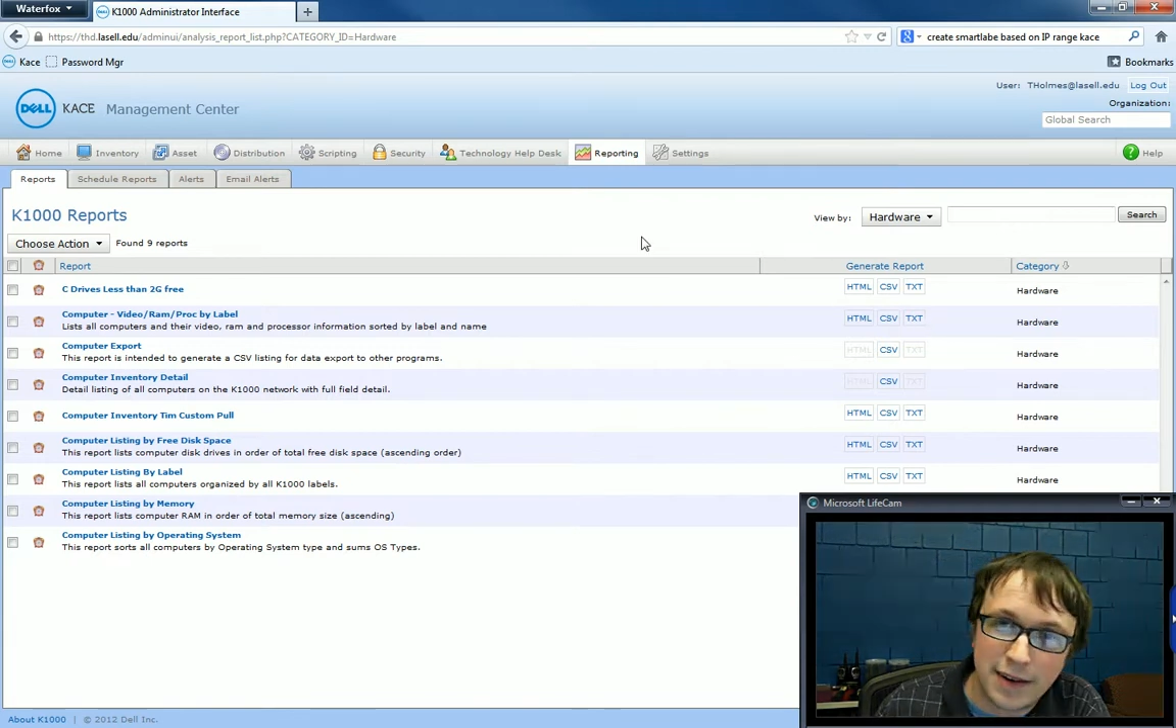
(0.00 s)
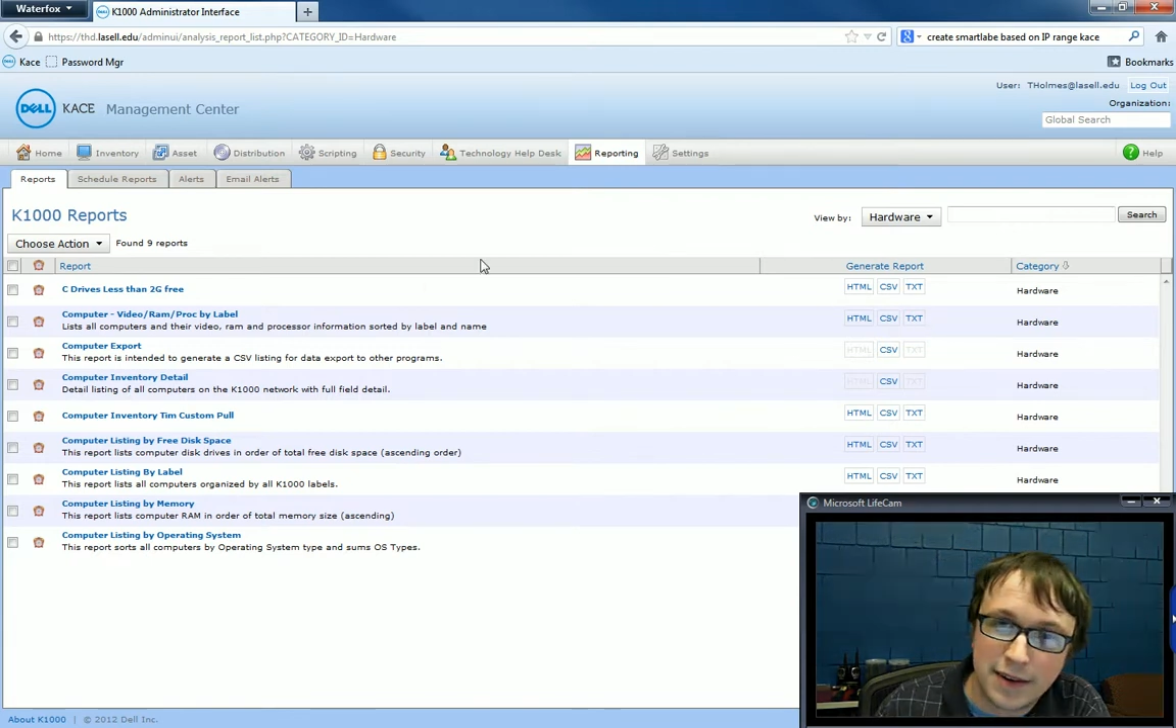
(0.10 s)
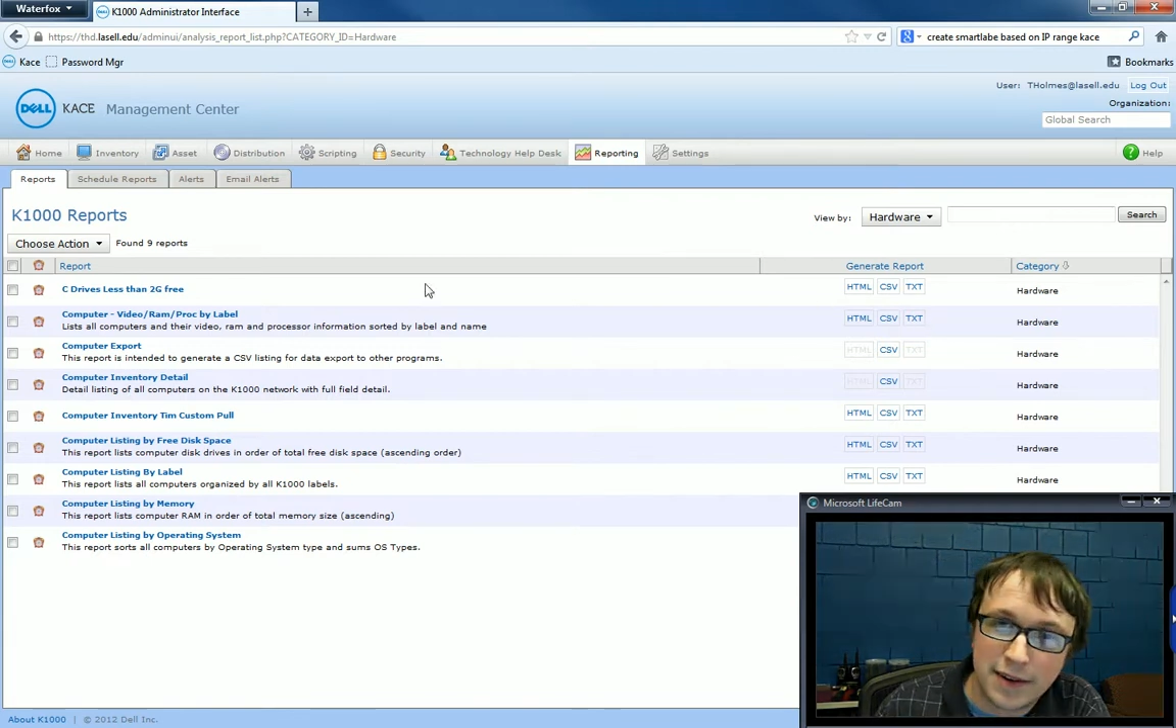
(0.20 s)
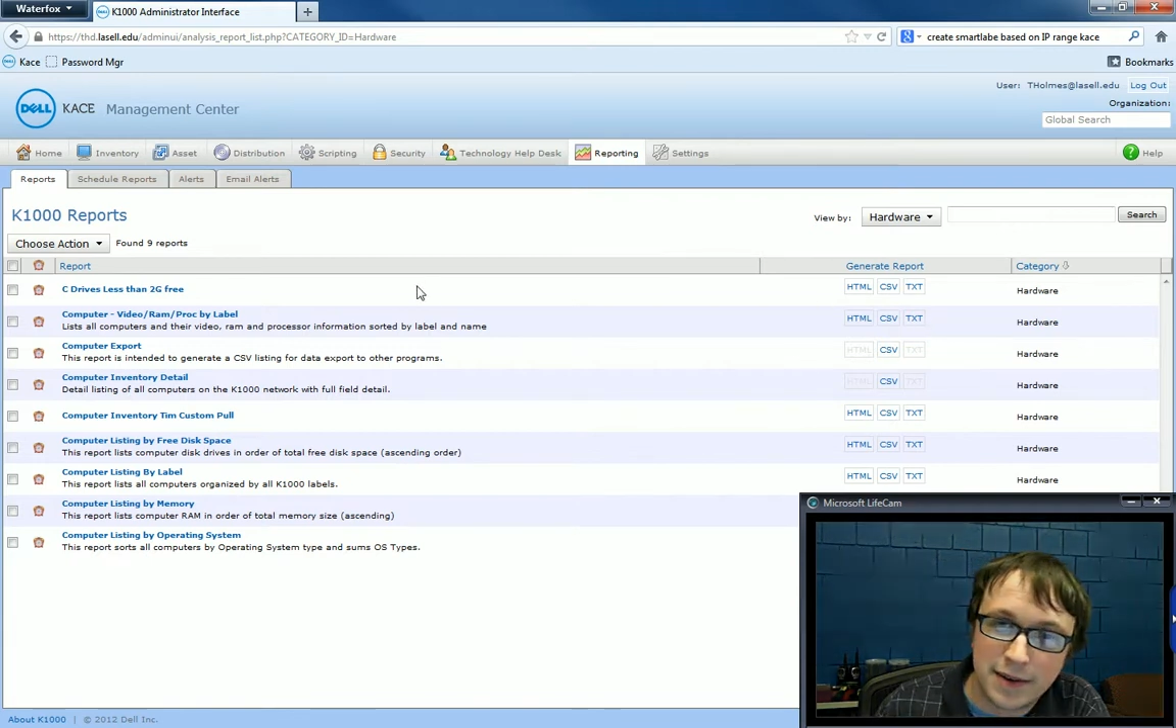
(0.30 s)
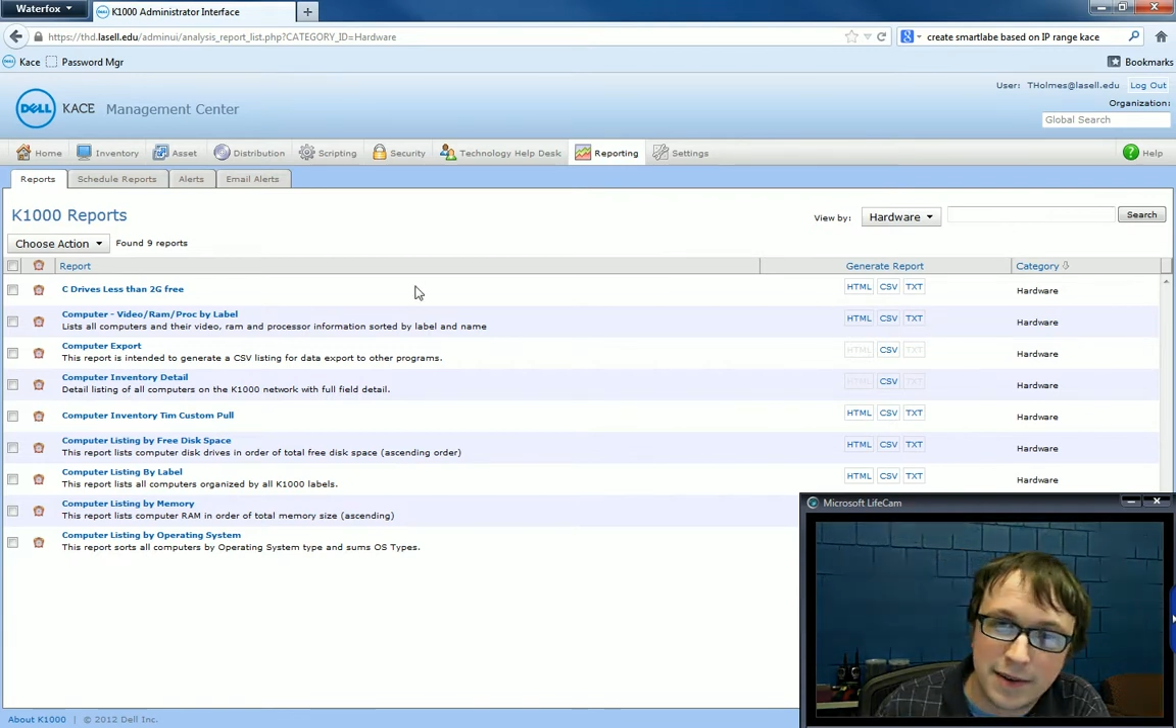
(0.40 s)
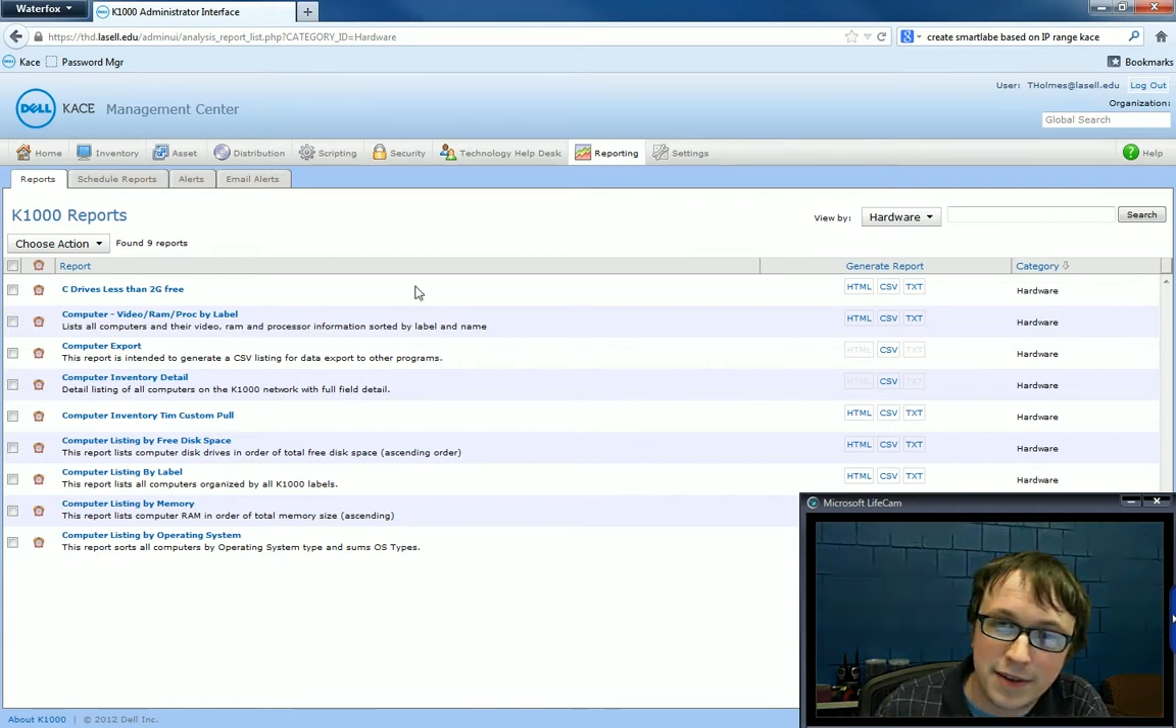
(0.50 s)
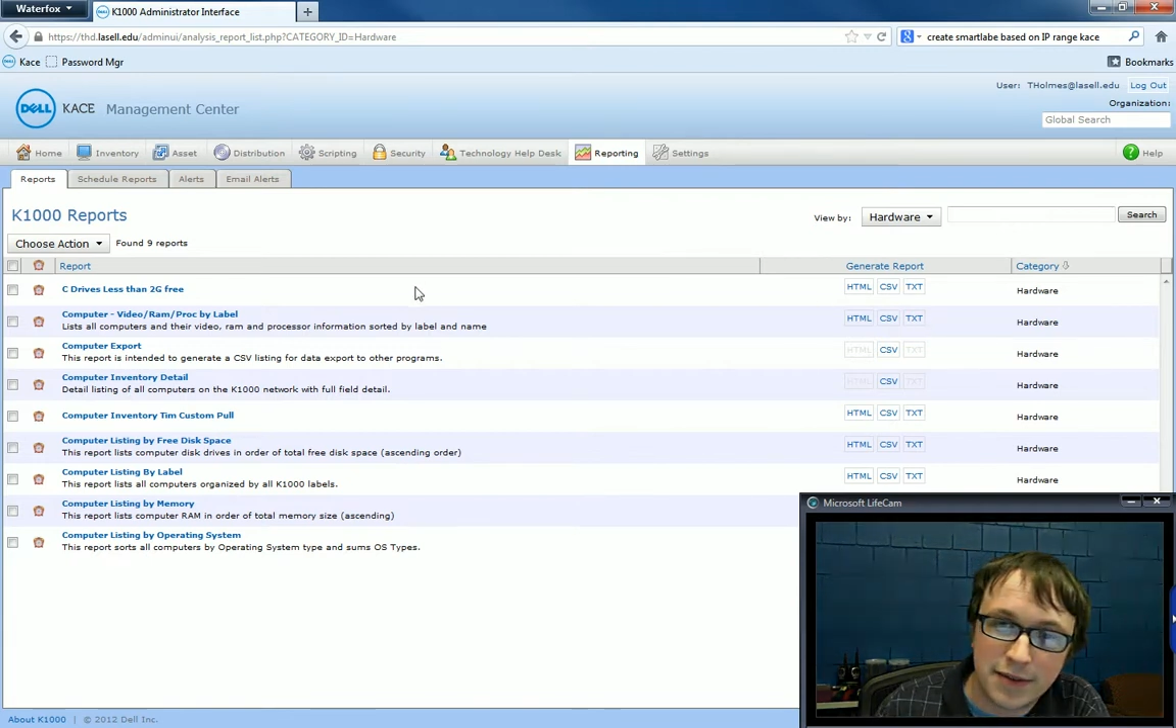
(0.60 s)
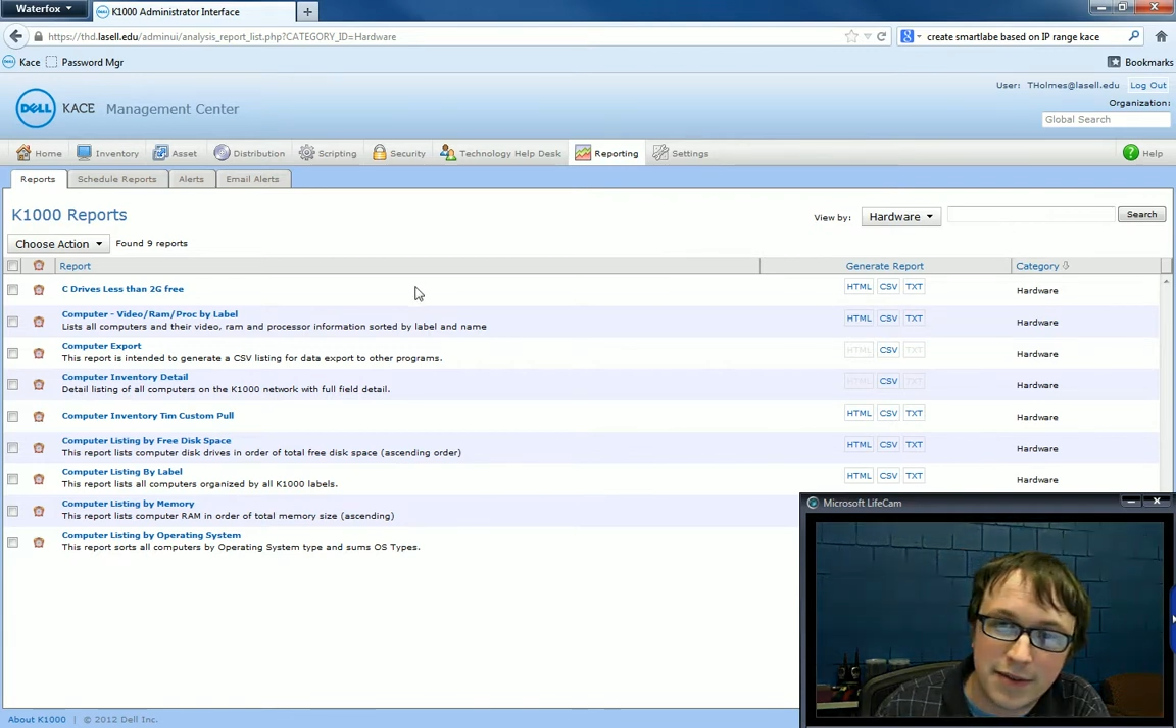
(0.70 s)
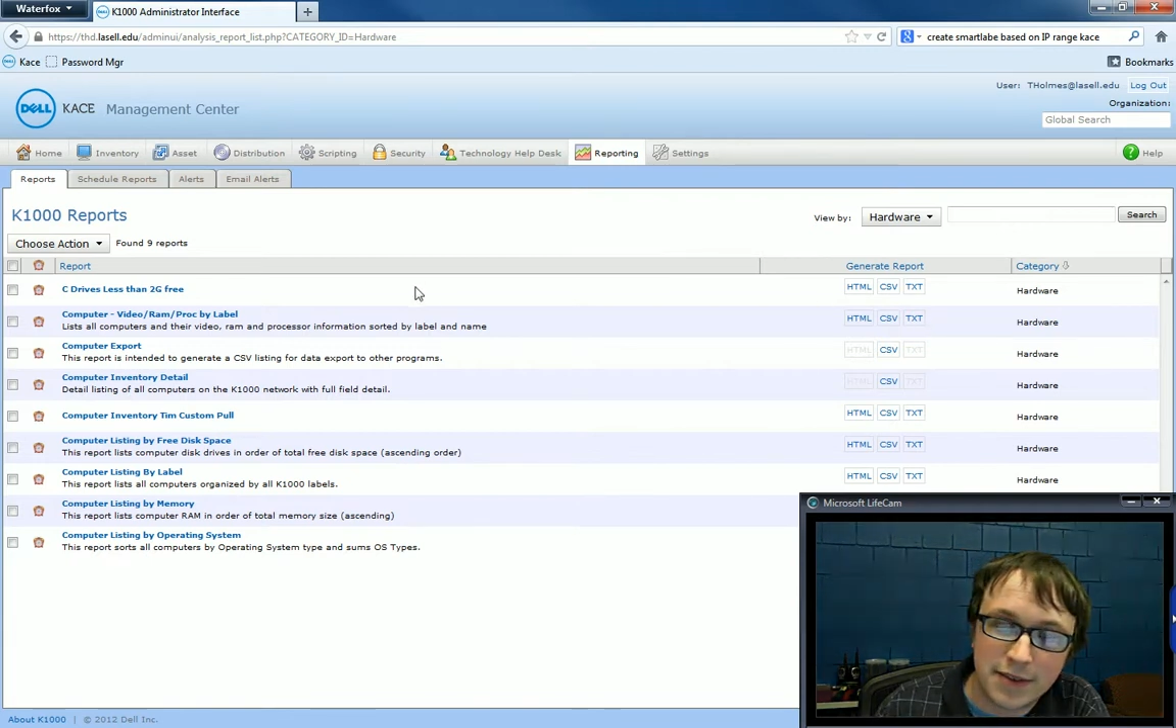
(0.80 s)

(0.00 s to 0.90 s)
Ignore that for